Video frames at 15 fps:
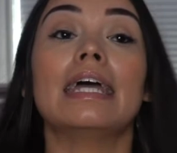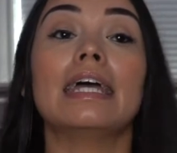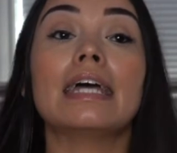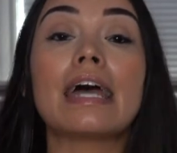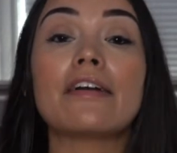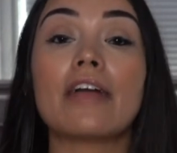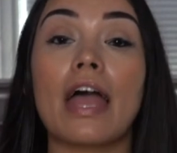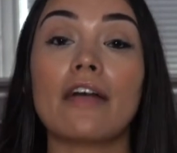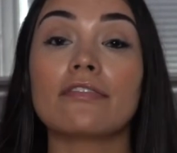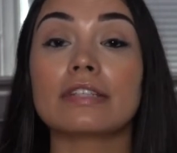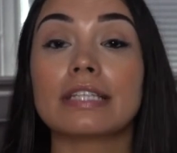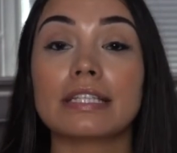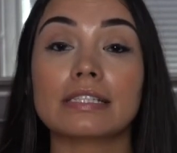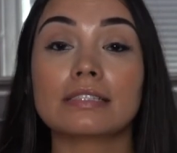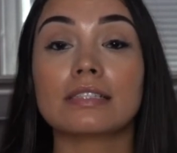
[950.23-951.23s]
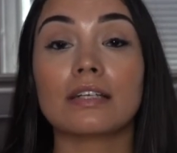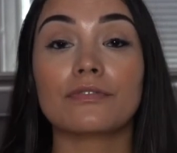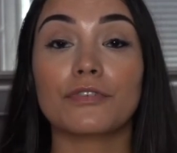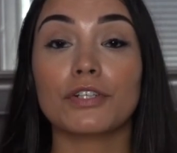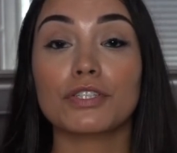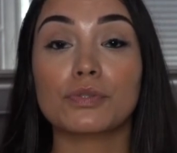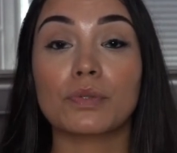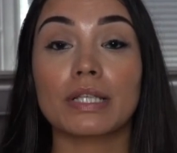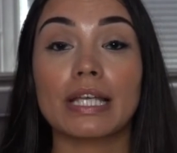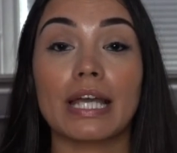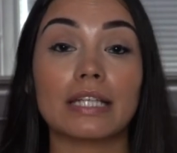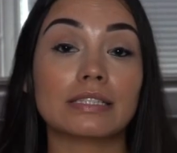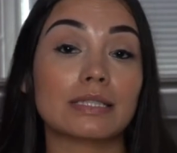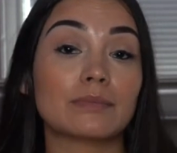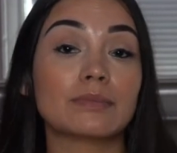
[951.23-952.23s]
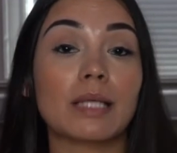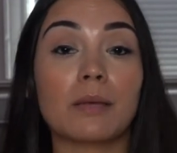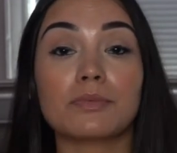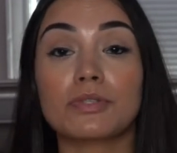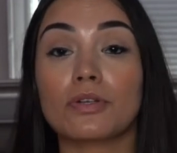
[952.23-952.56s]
everything is done virtually, and sometimes